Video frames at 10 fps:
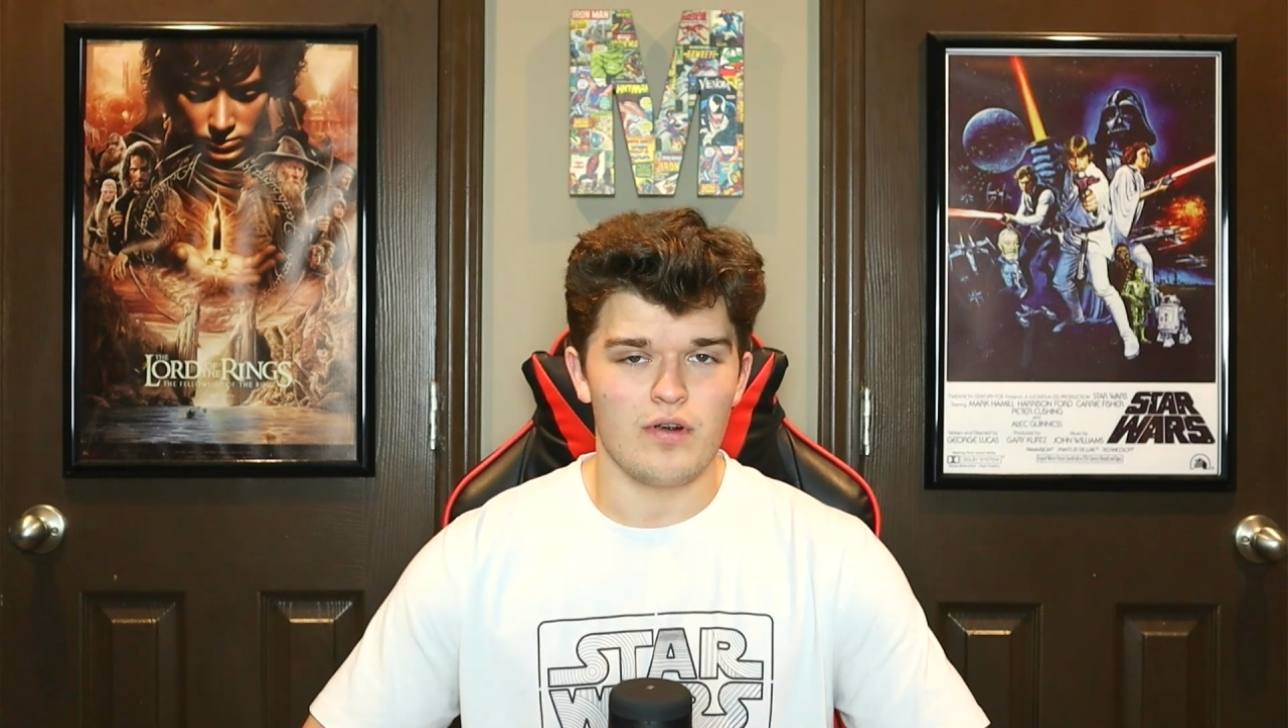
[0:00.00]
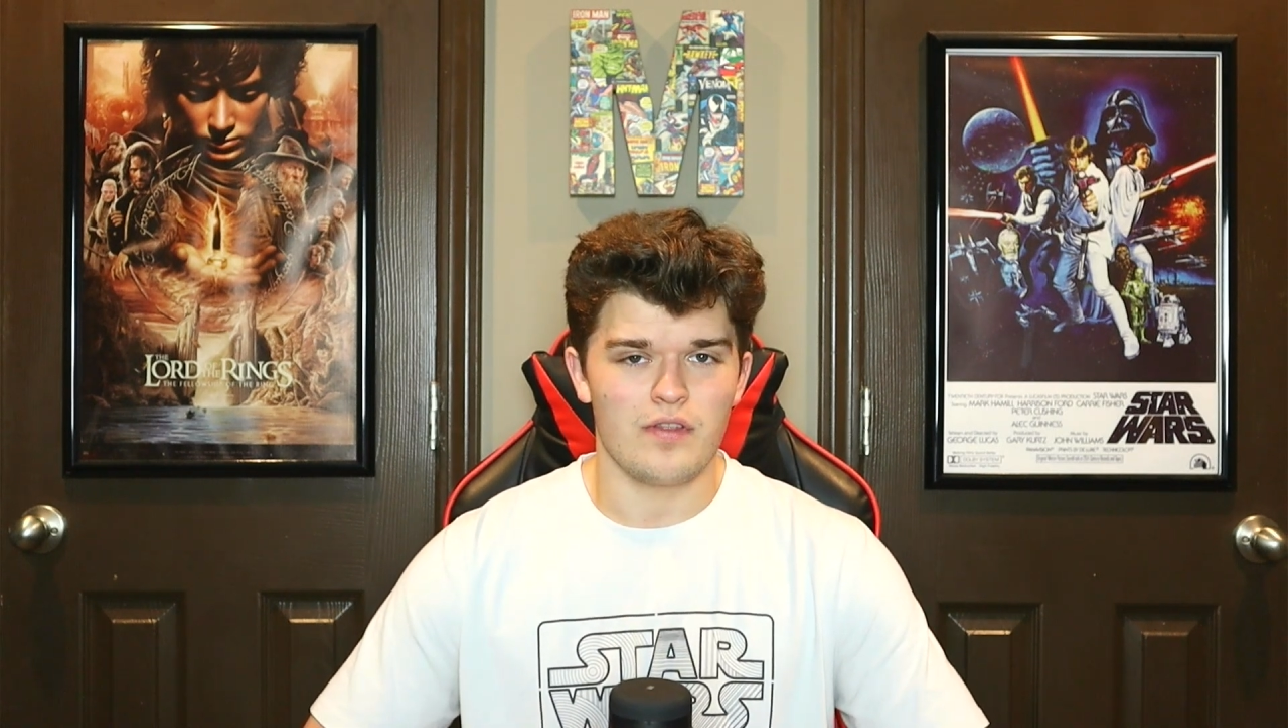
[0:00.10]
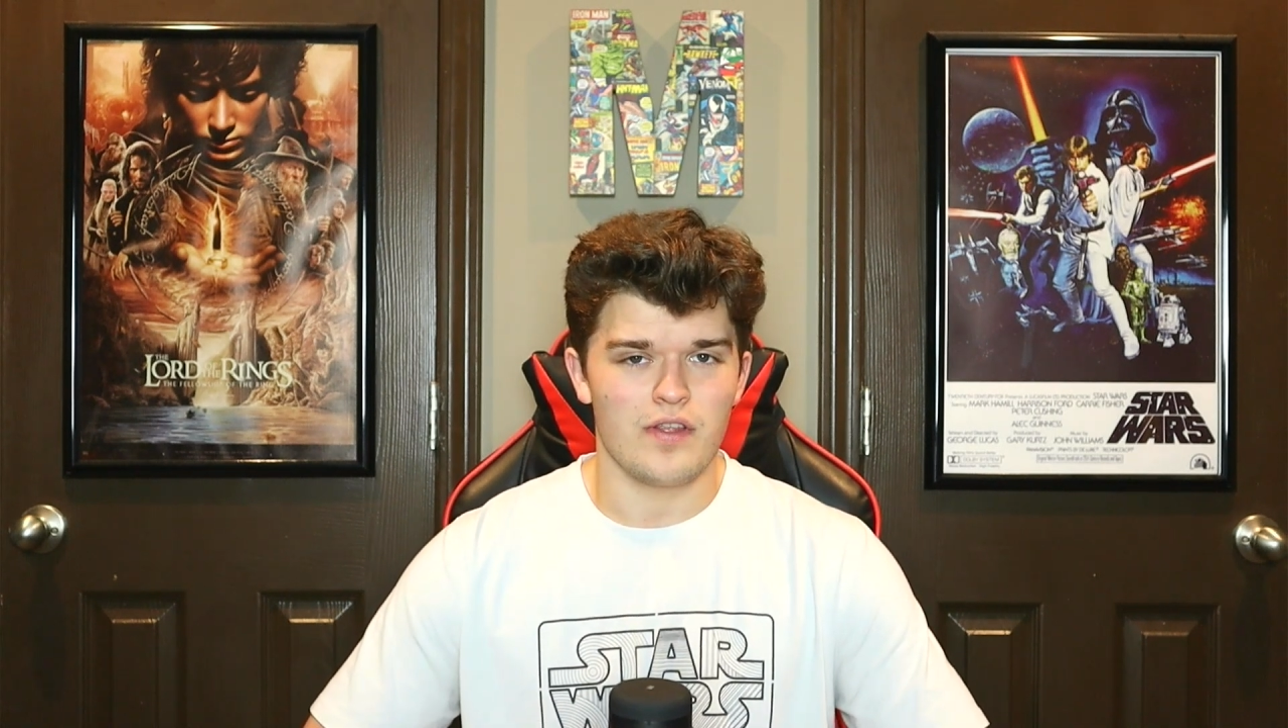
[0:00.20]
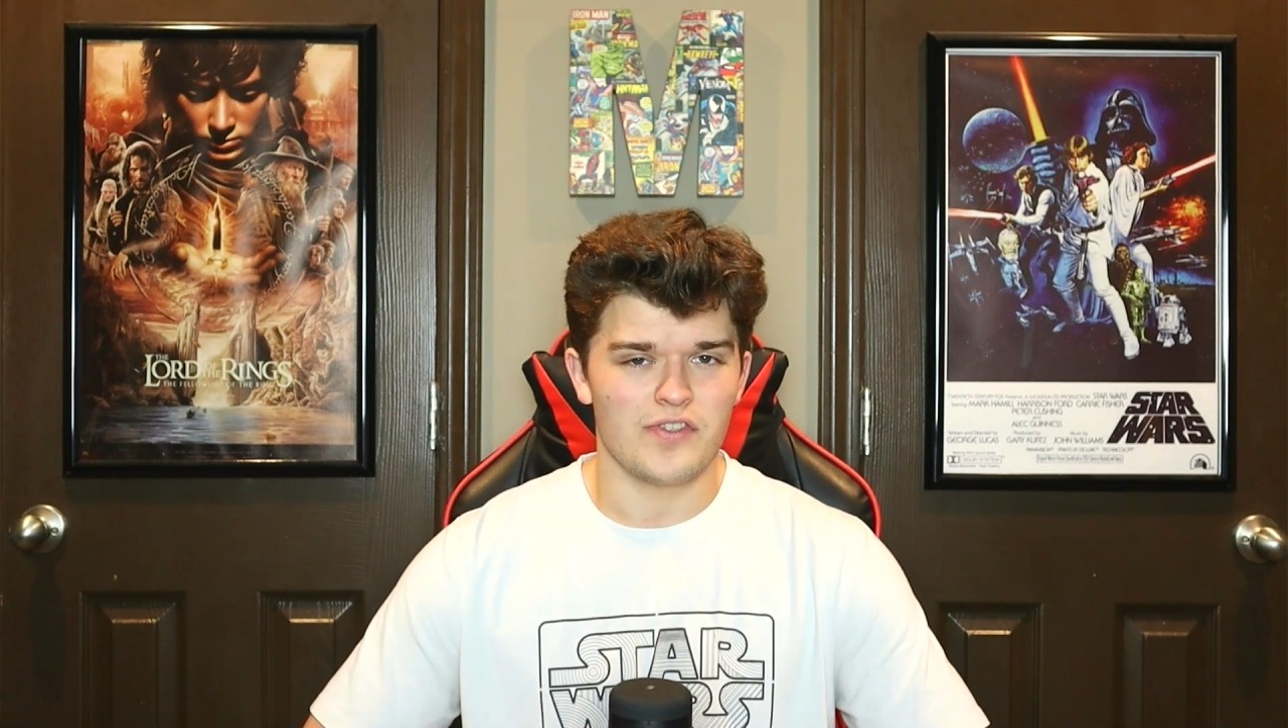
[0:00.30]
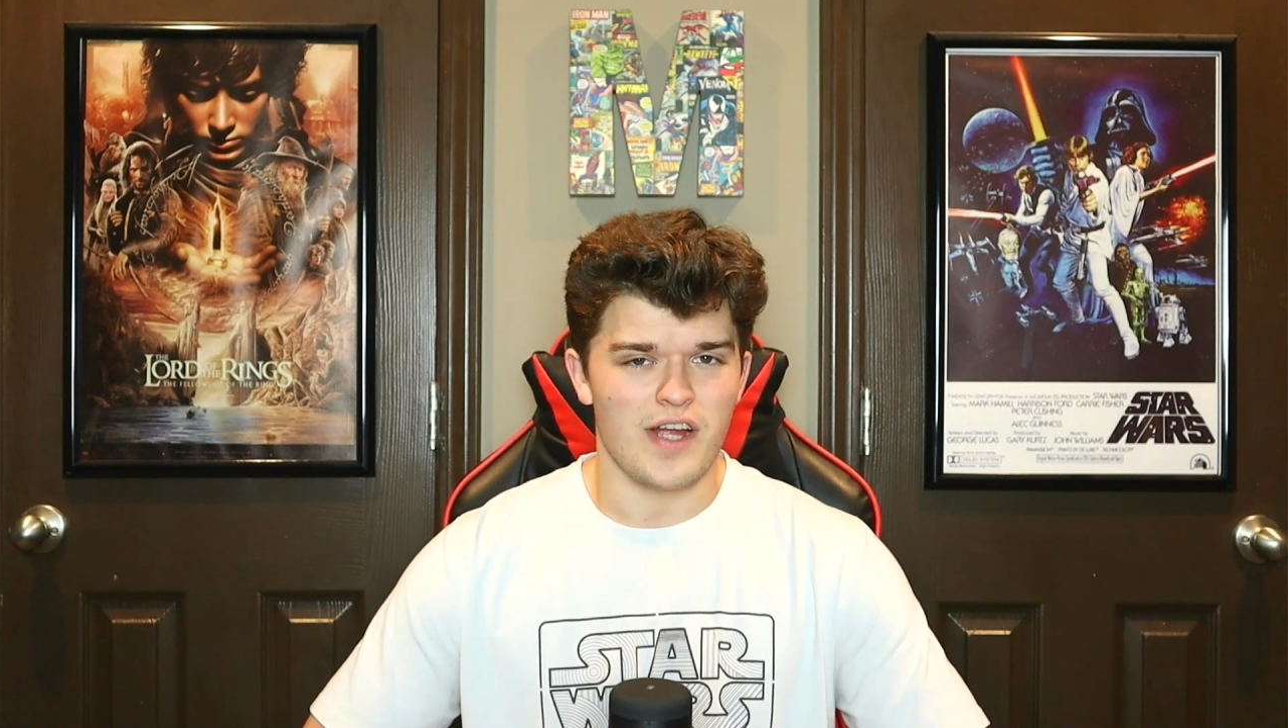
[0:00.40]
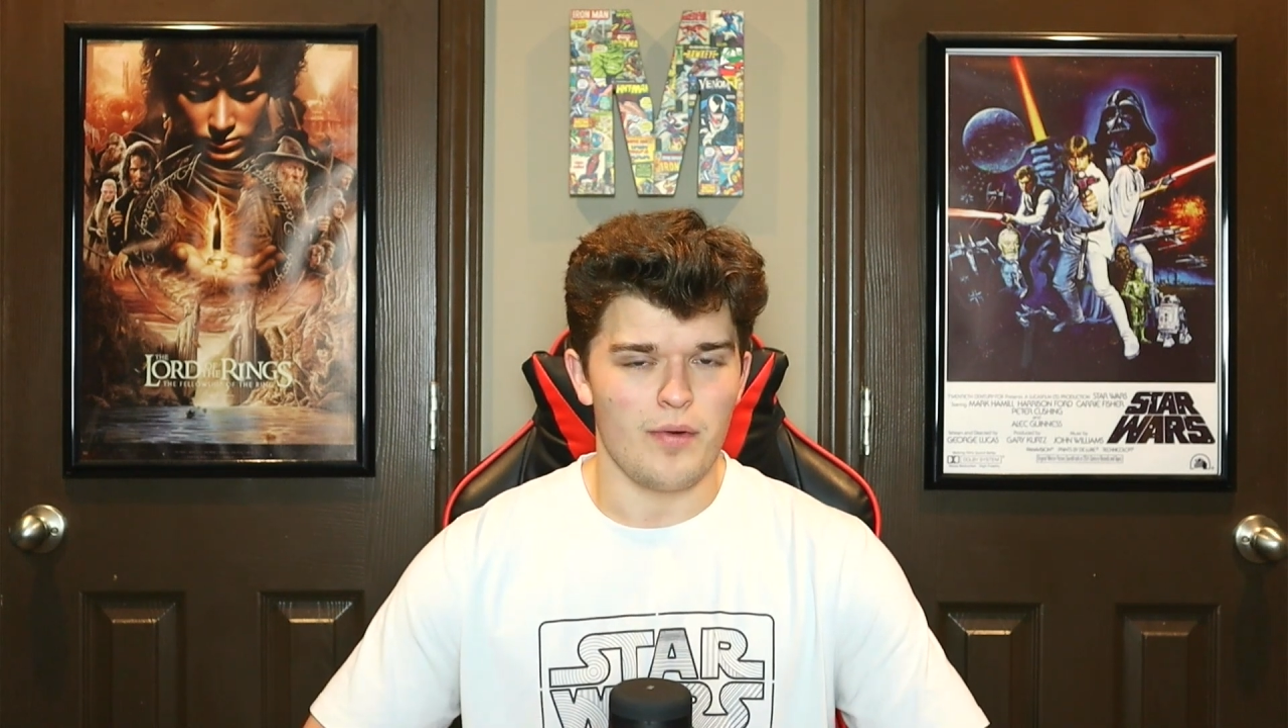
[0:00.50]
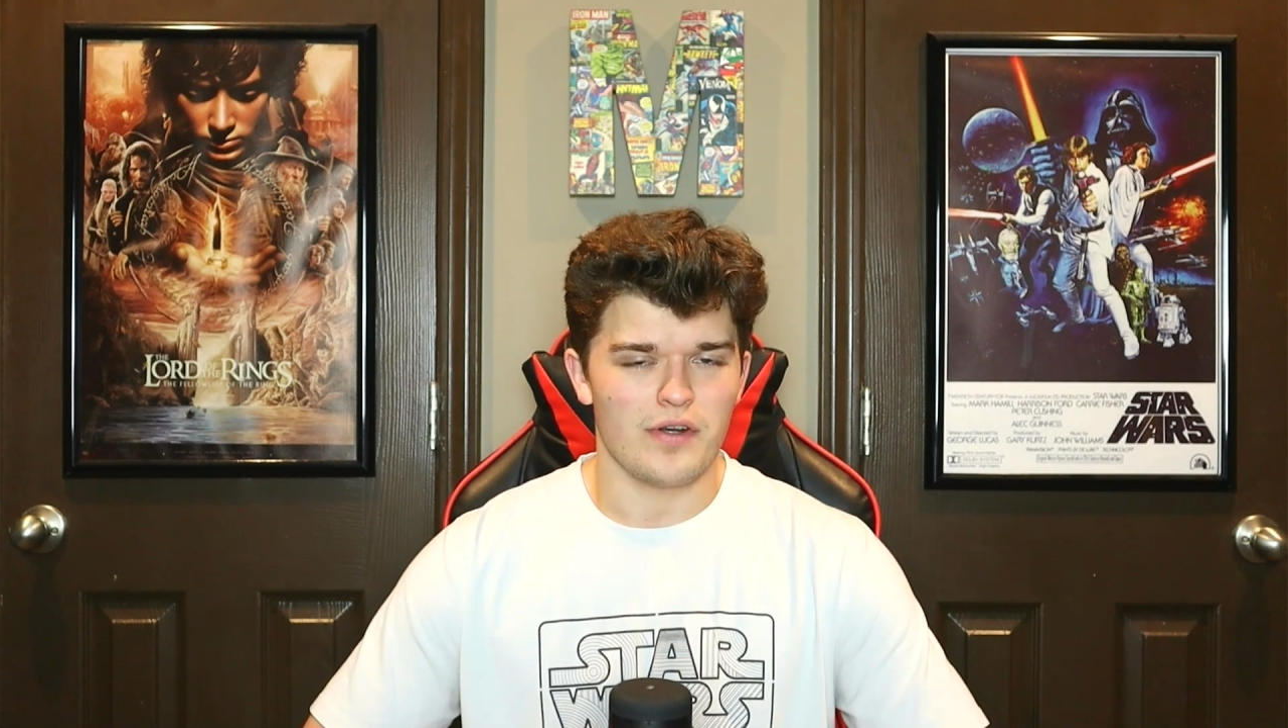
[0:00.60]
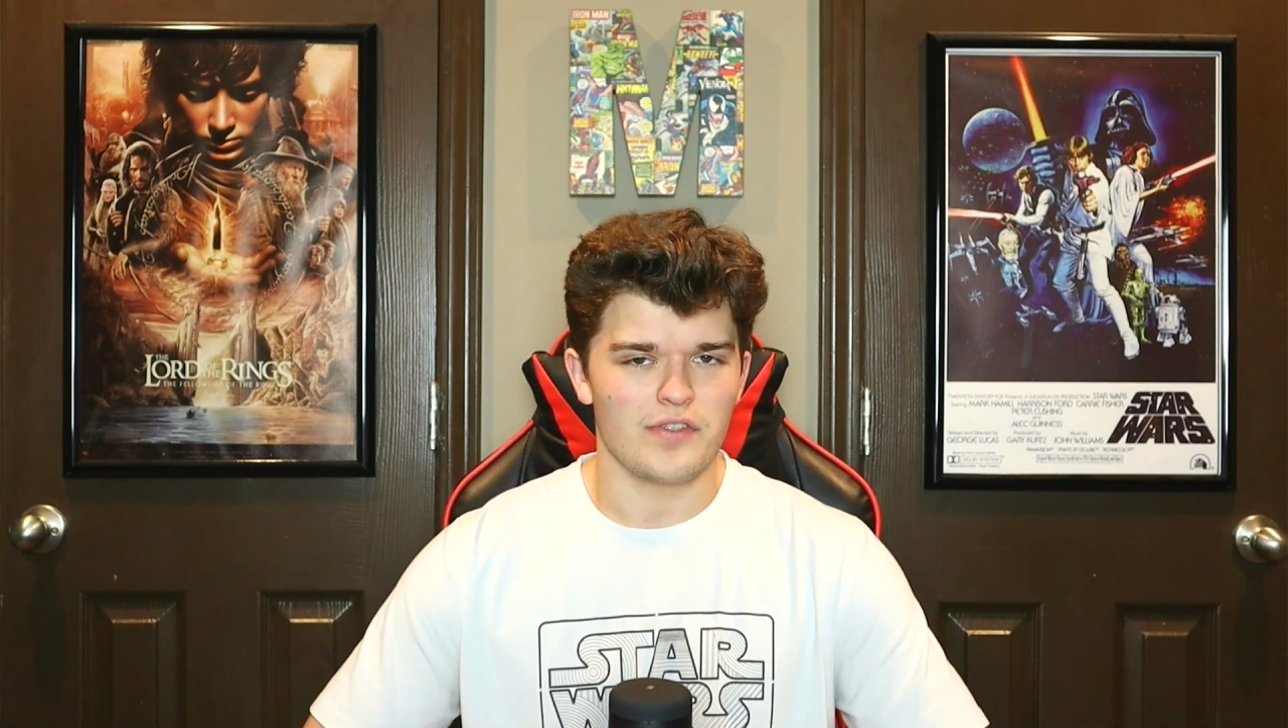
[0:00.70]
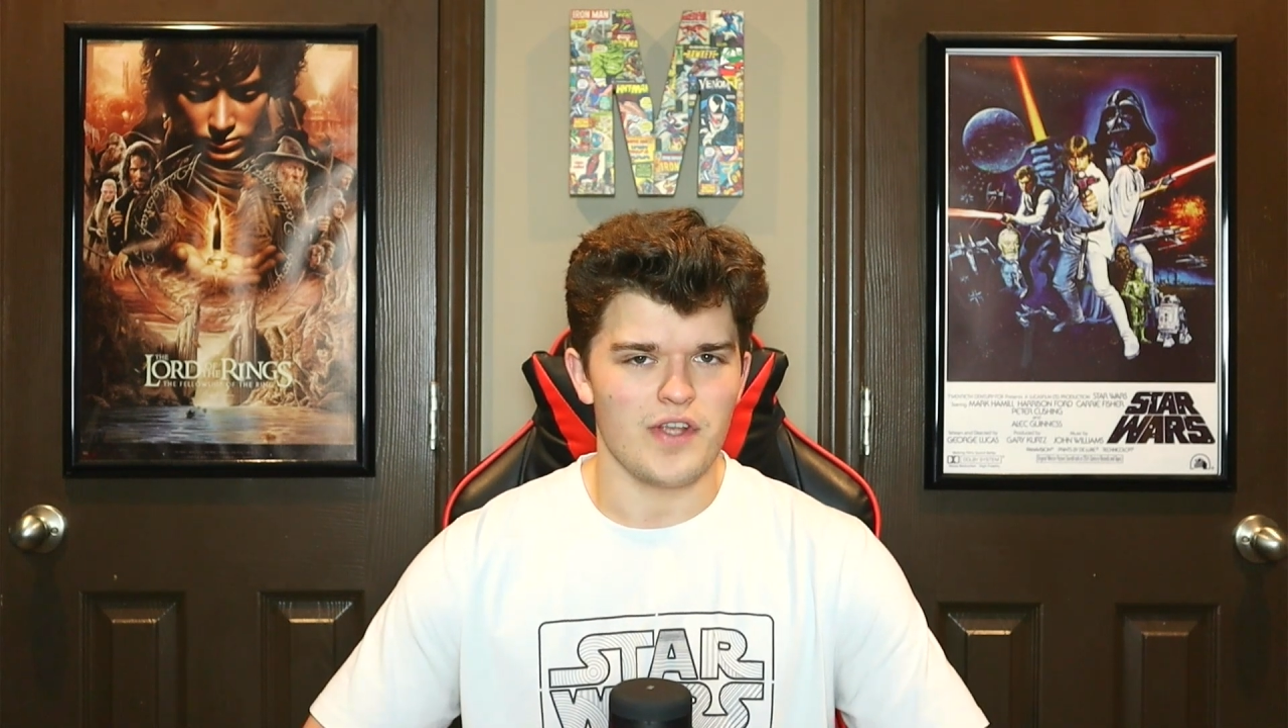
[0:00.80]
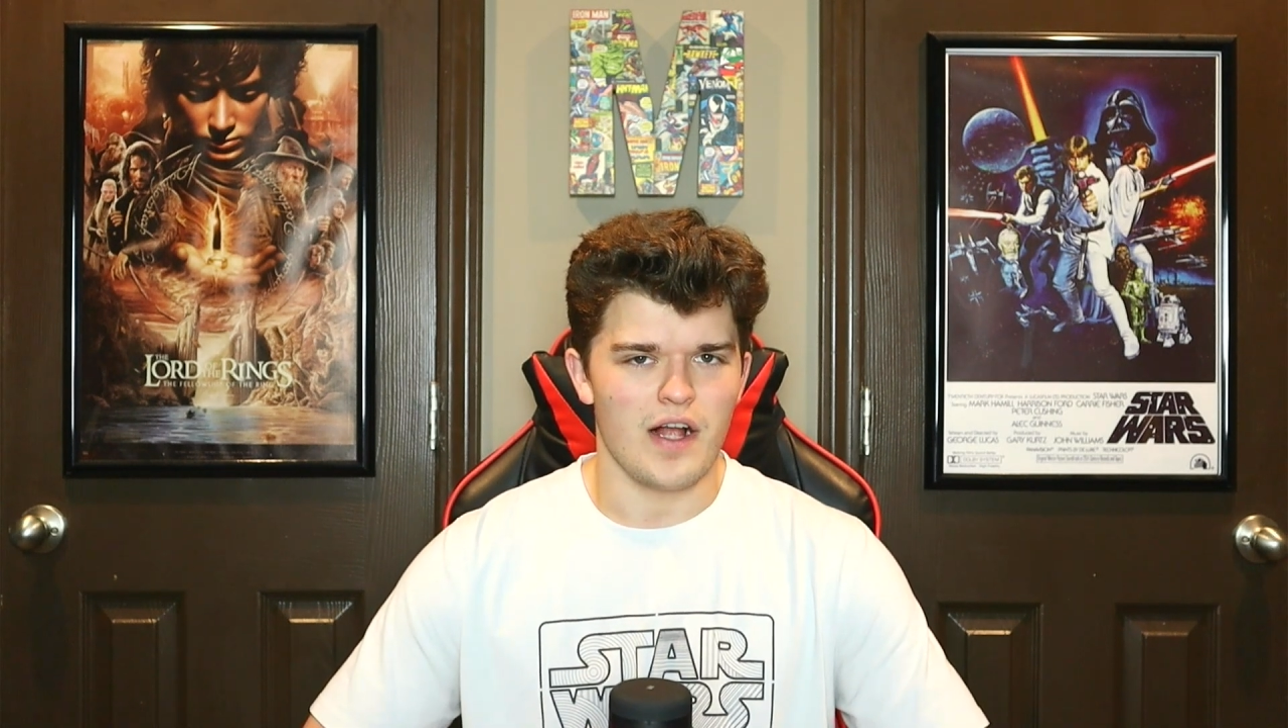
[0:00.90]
the Skywalker saga